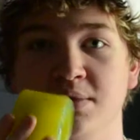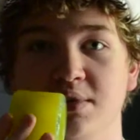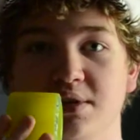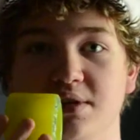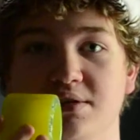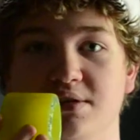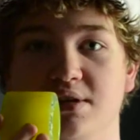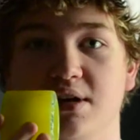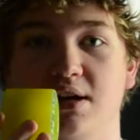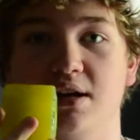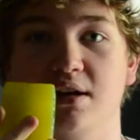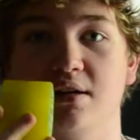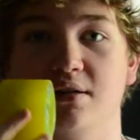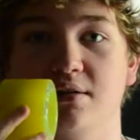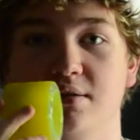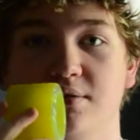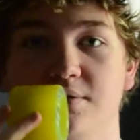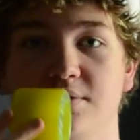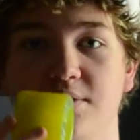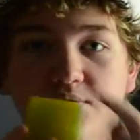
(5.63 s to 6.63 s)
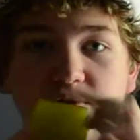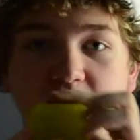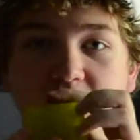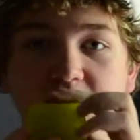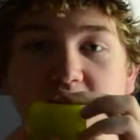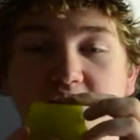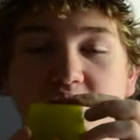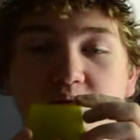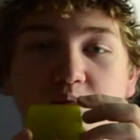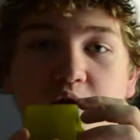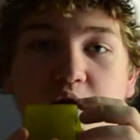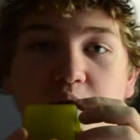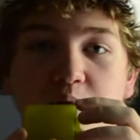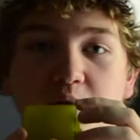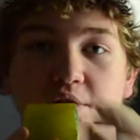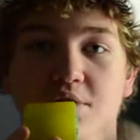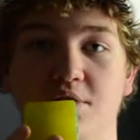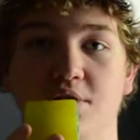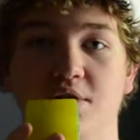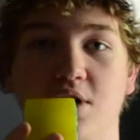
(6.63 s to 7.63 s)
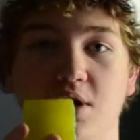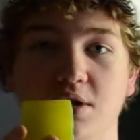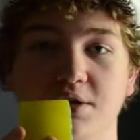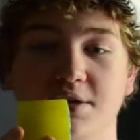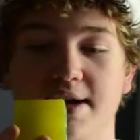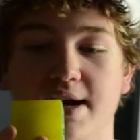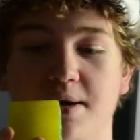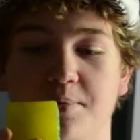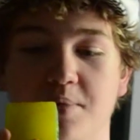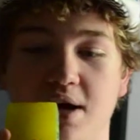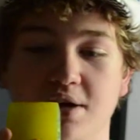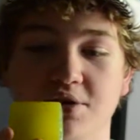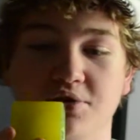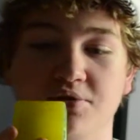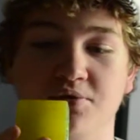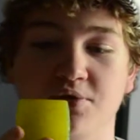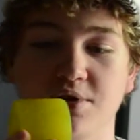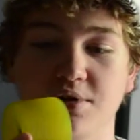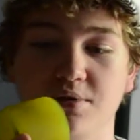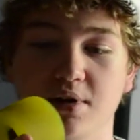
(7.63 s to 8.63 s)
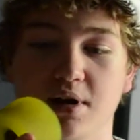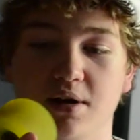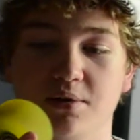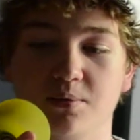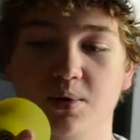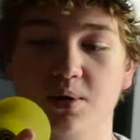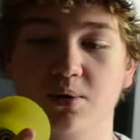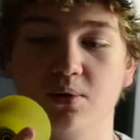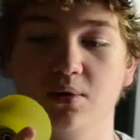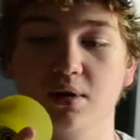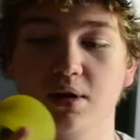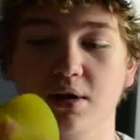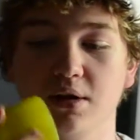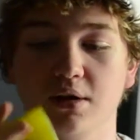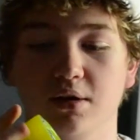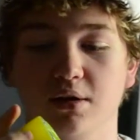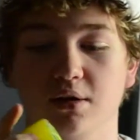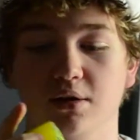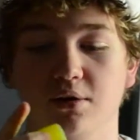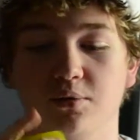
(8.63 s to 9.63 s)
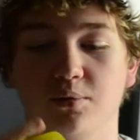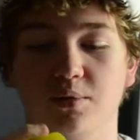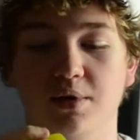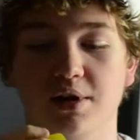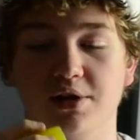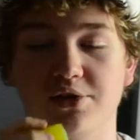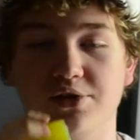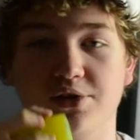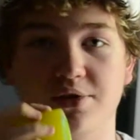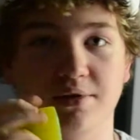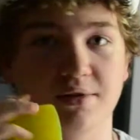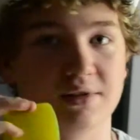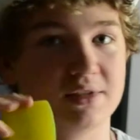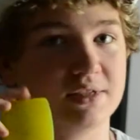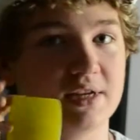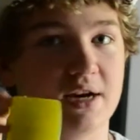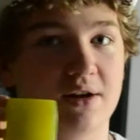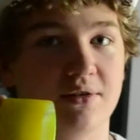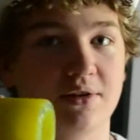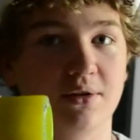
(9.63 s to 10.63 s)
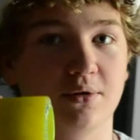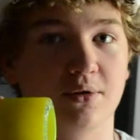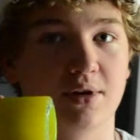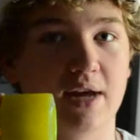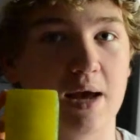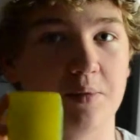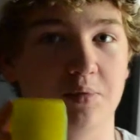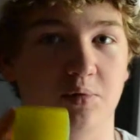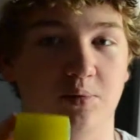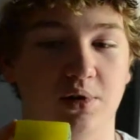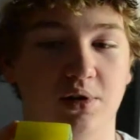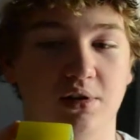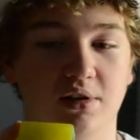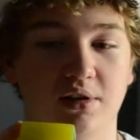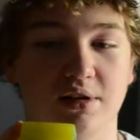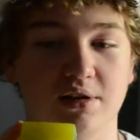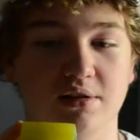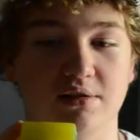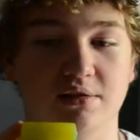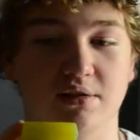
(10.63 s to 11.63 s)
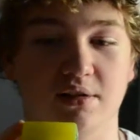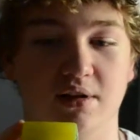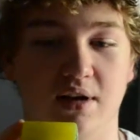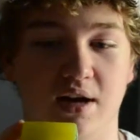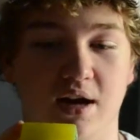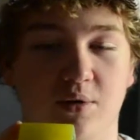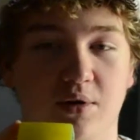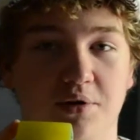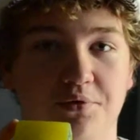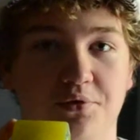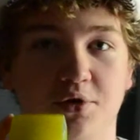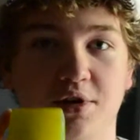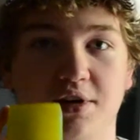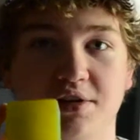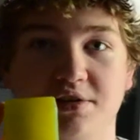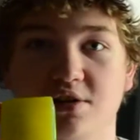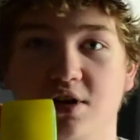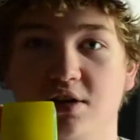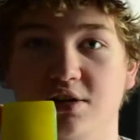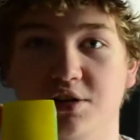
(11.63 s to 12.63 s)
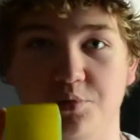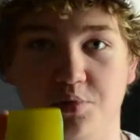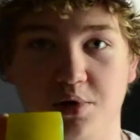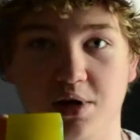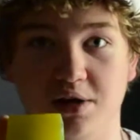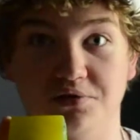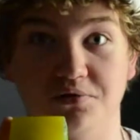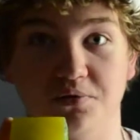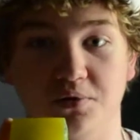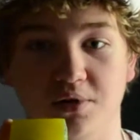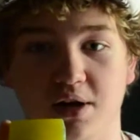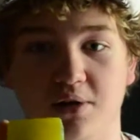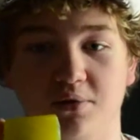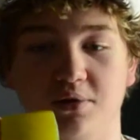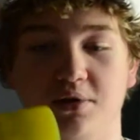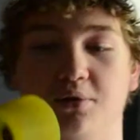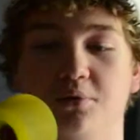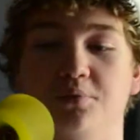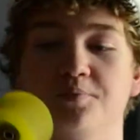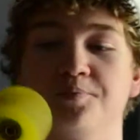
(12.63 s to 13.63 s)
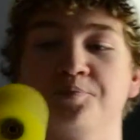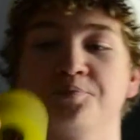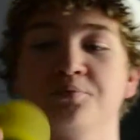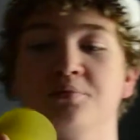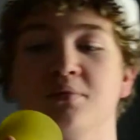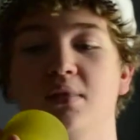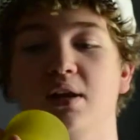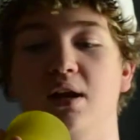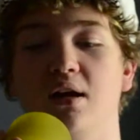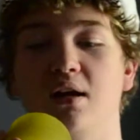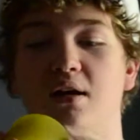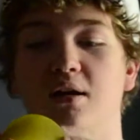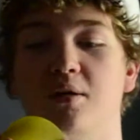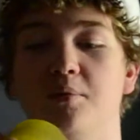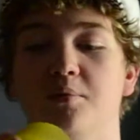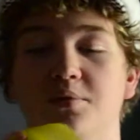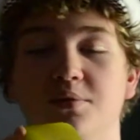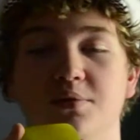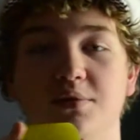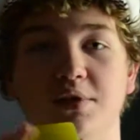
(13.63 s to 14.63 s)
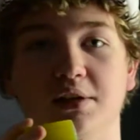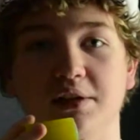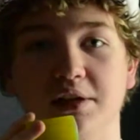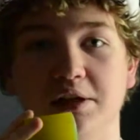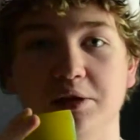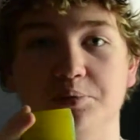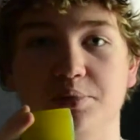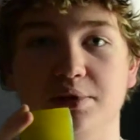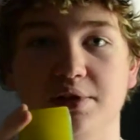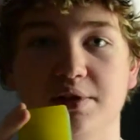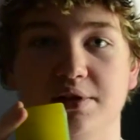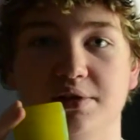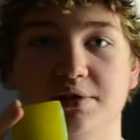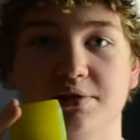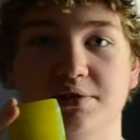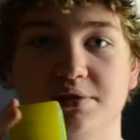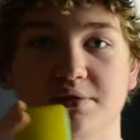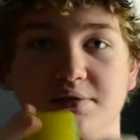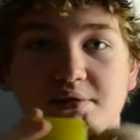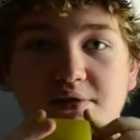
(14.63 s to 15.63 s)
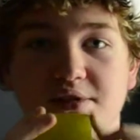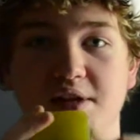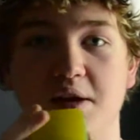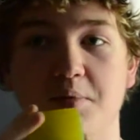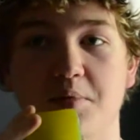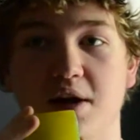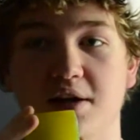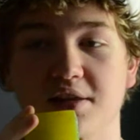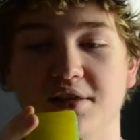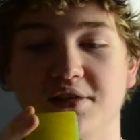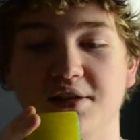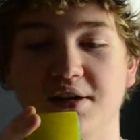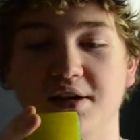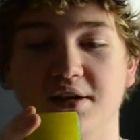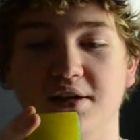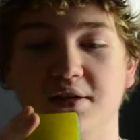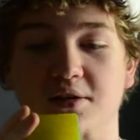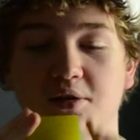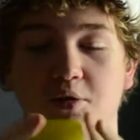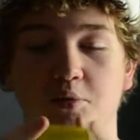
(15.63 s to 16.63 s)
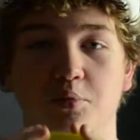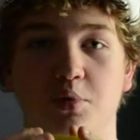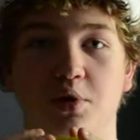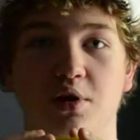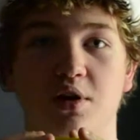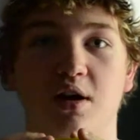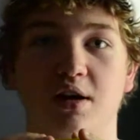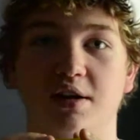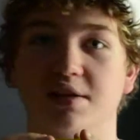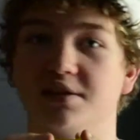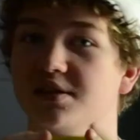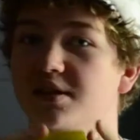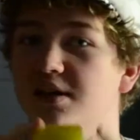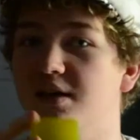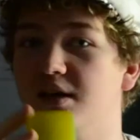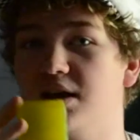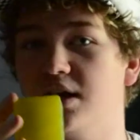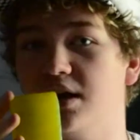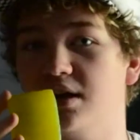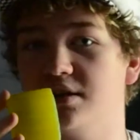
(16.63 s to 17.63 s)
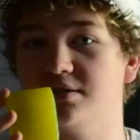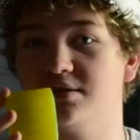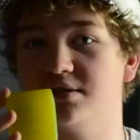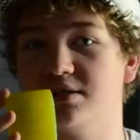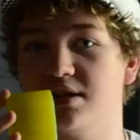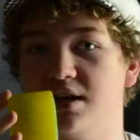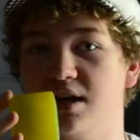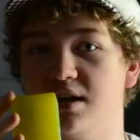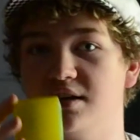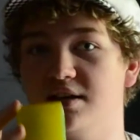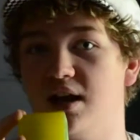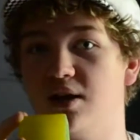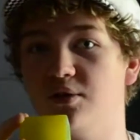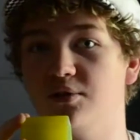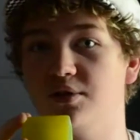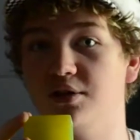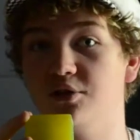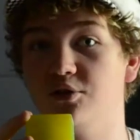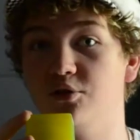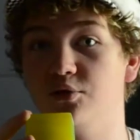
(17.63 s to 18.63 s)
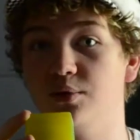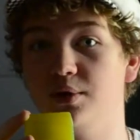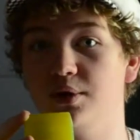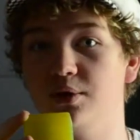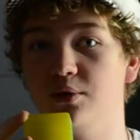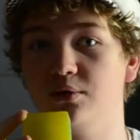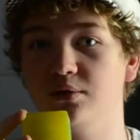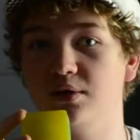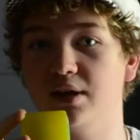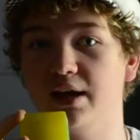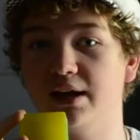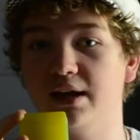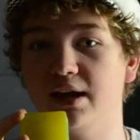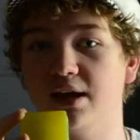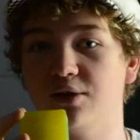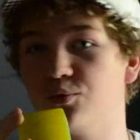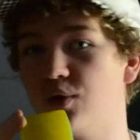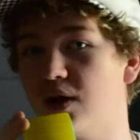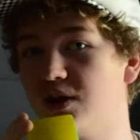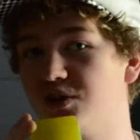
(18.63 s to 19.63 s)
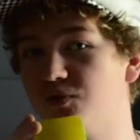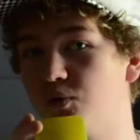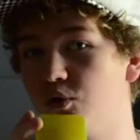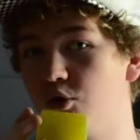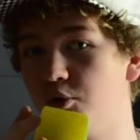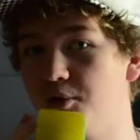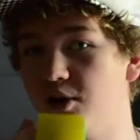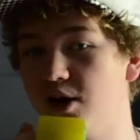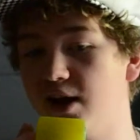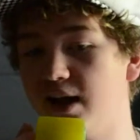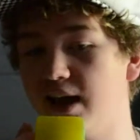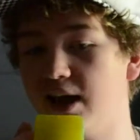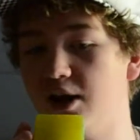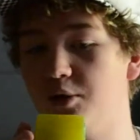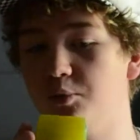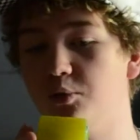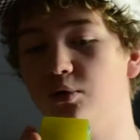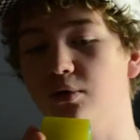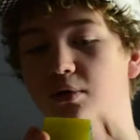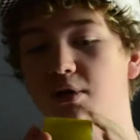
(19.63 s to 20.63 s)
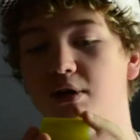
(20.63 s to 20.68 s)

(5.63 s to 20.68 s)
It is a 56mm contact patch freeride wheel with downhill capabilities. However, it is not the best for downhill. The lip is semi-thick, but not as thick as, say, a downhill wheel like a Raceform or a Cannibal.